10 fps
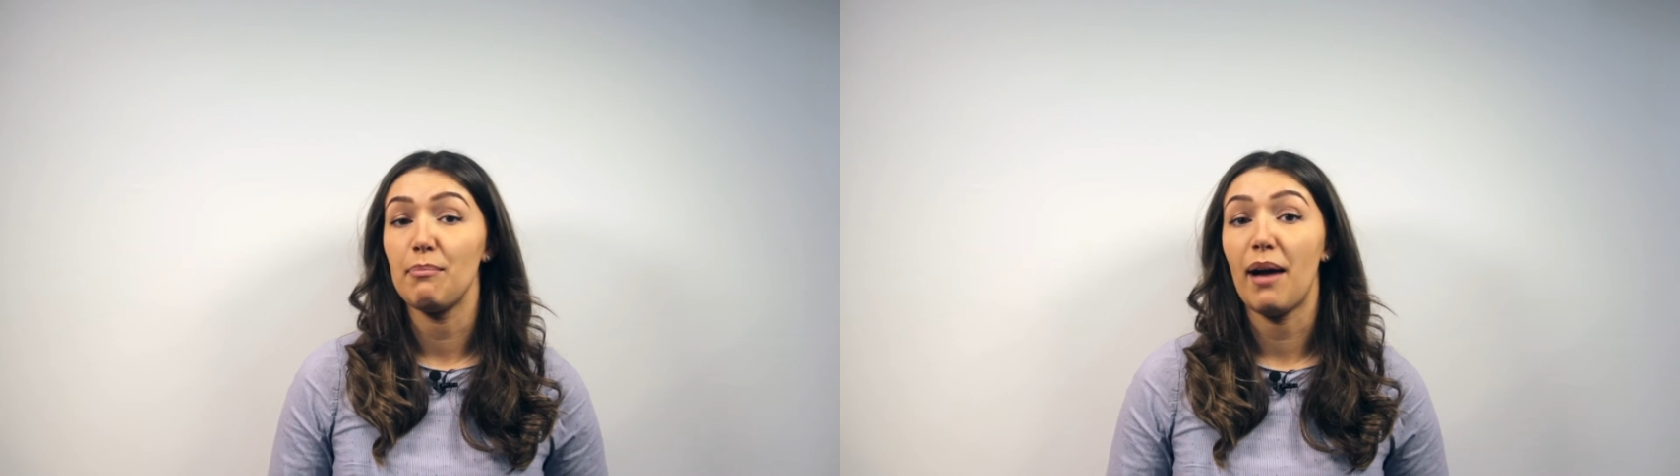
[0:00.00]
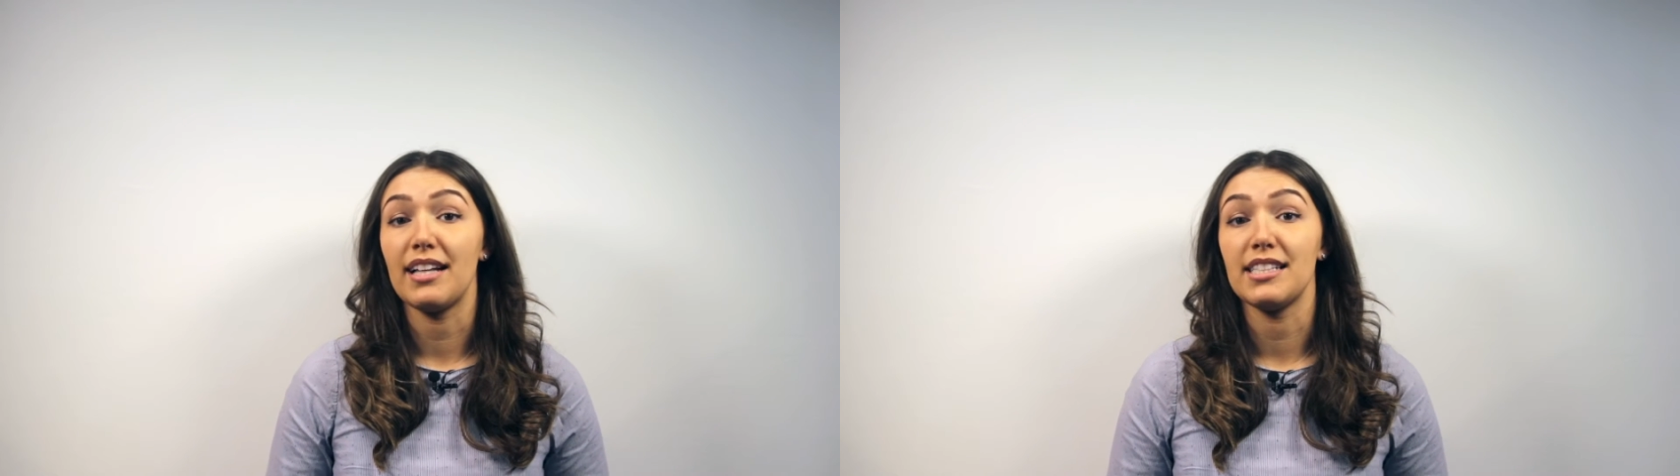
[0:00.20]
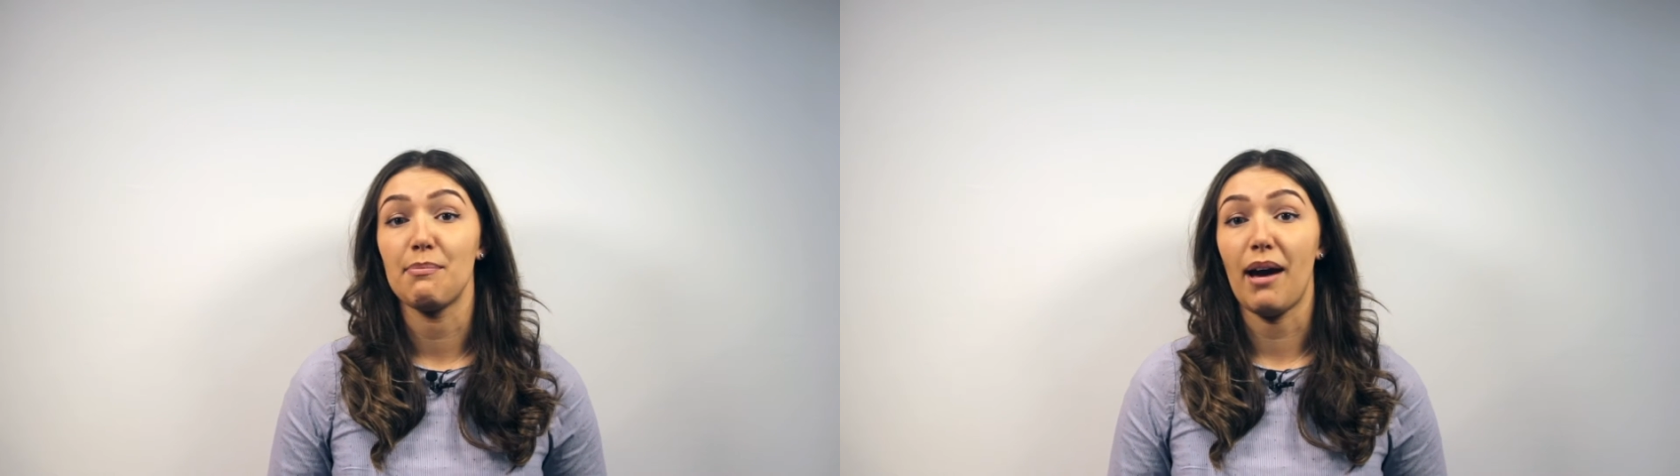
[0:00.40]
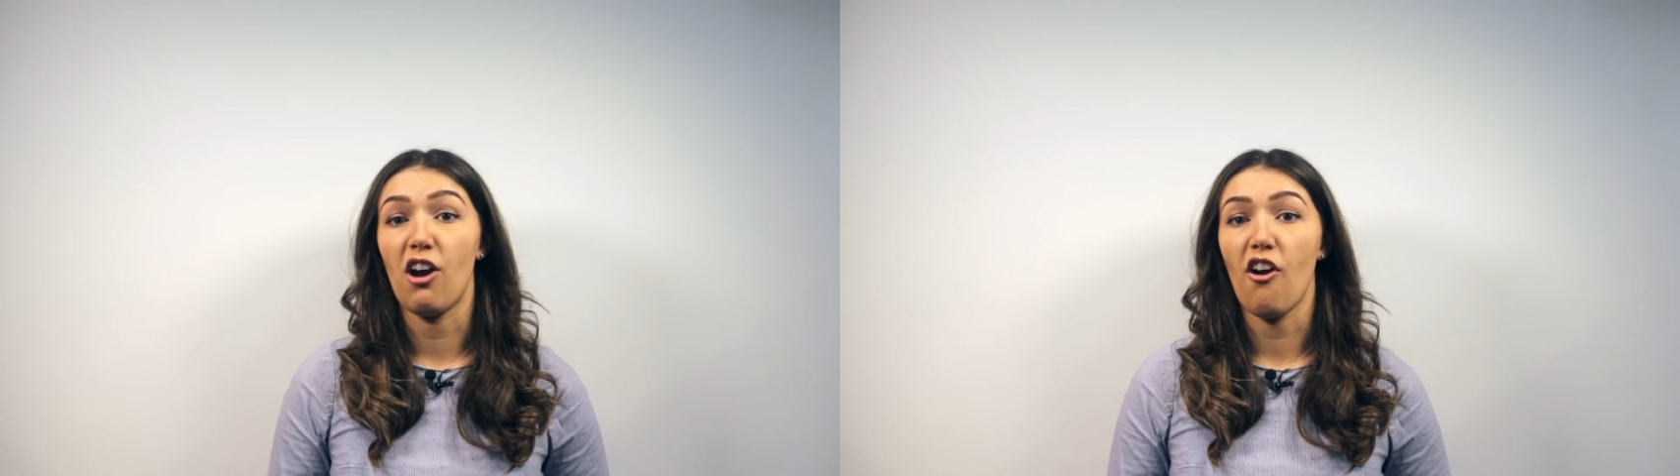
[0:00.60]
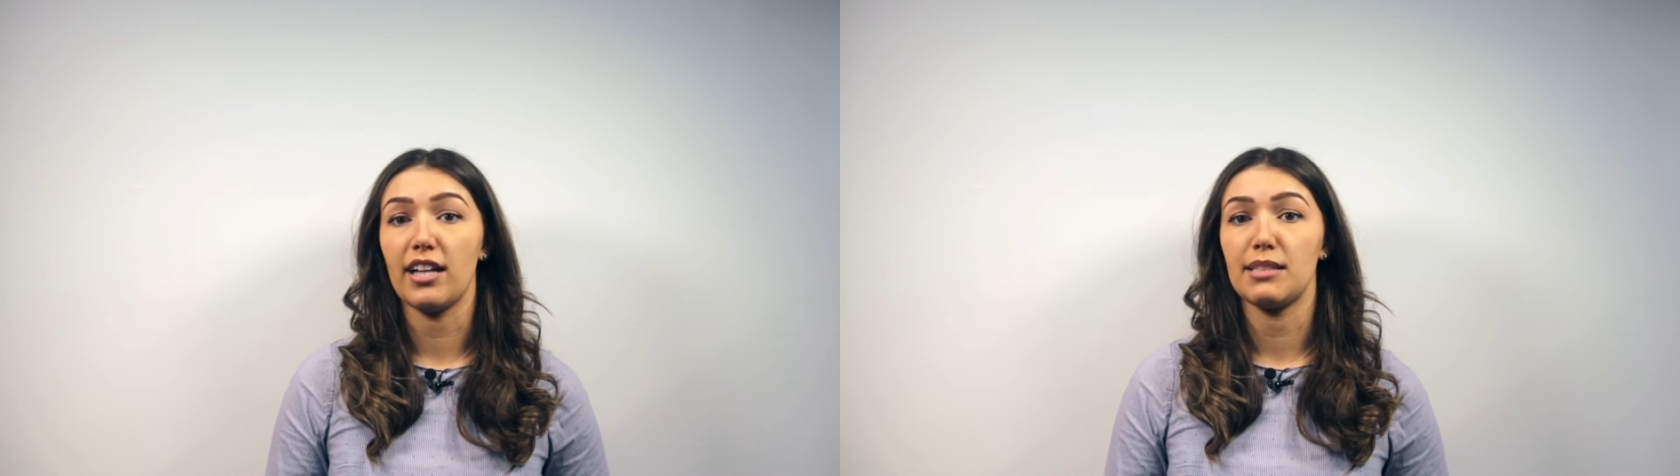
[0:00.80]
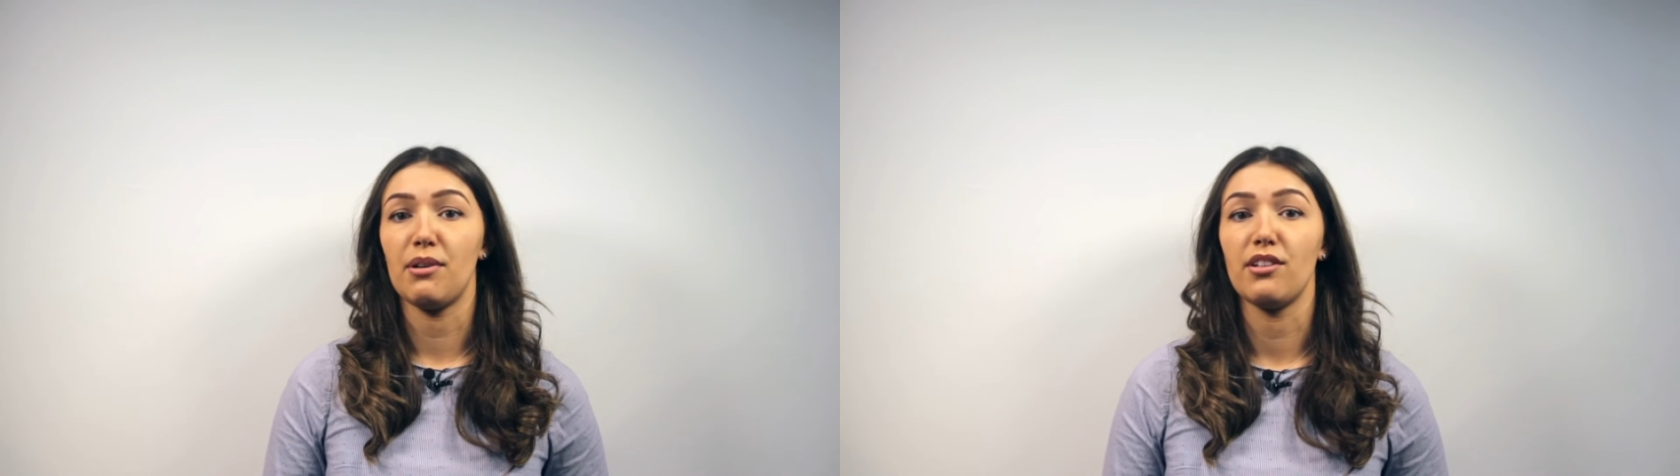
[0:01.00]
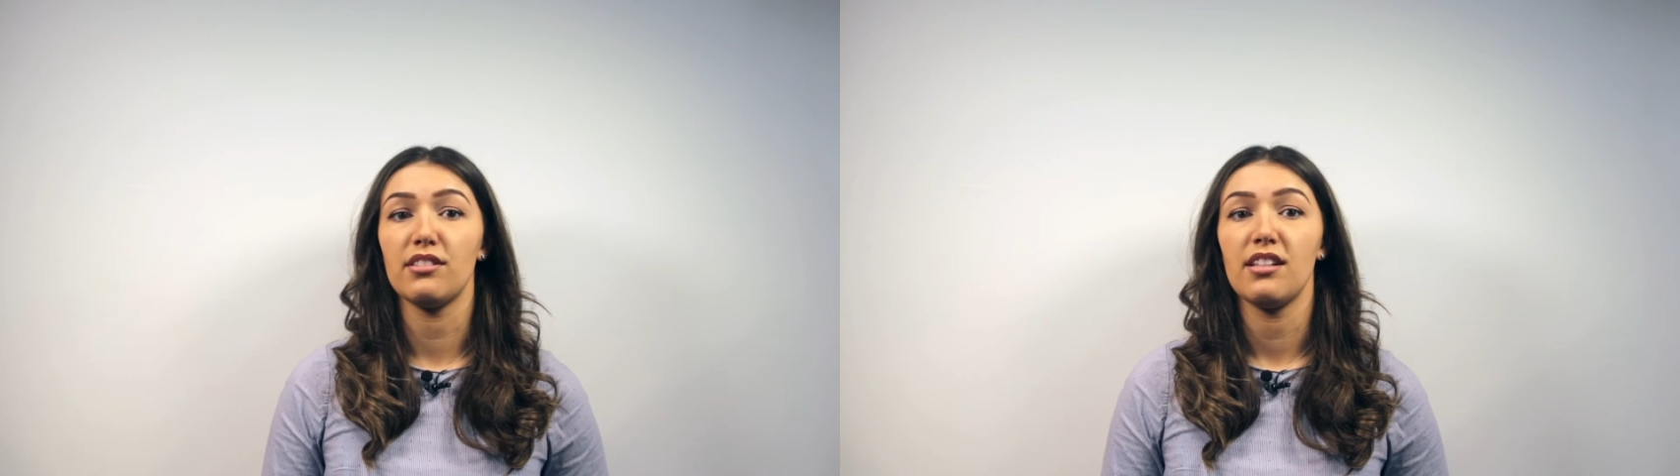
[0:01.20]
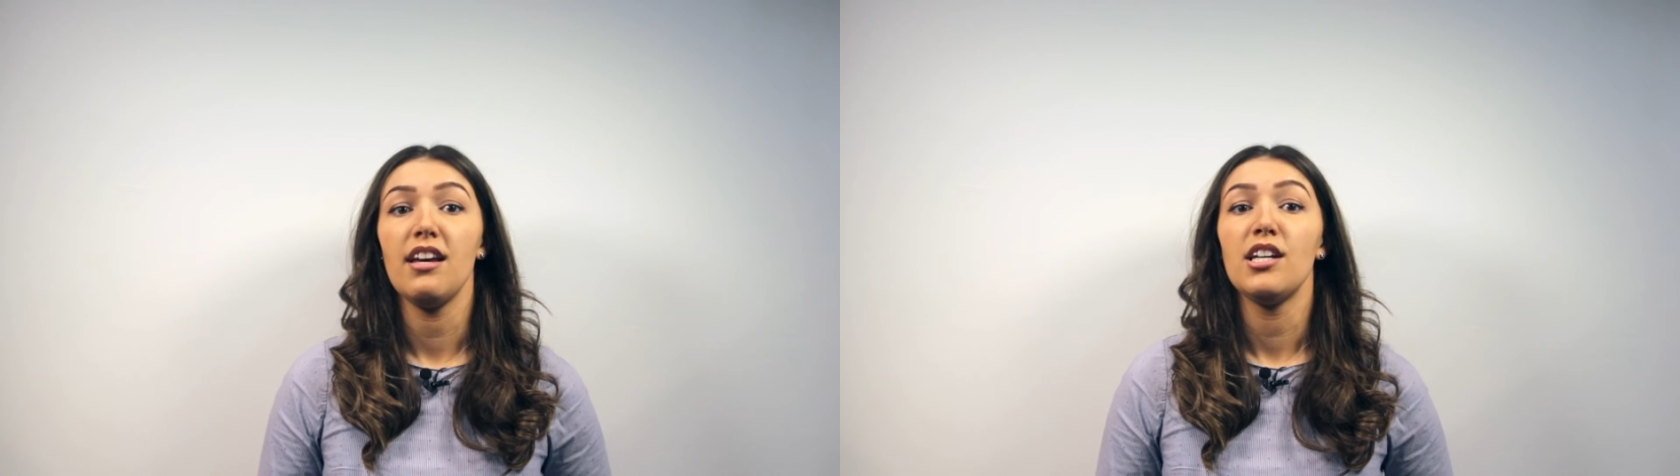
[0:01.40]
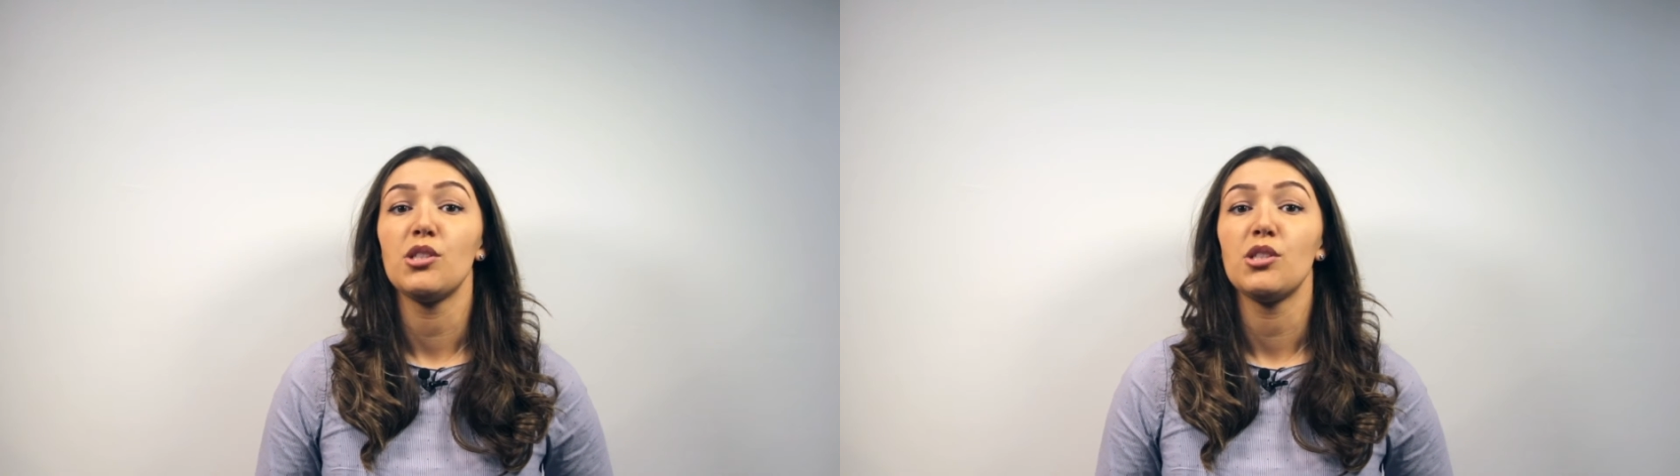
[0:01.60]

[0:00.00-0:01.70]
rebalanced by our experts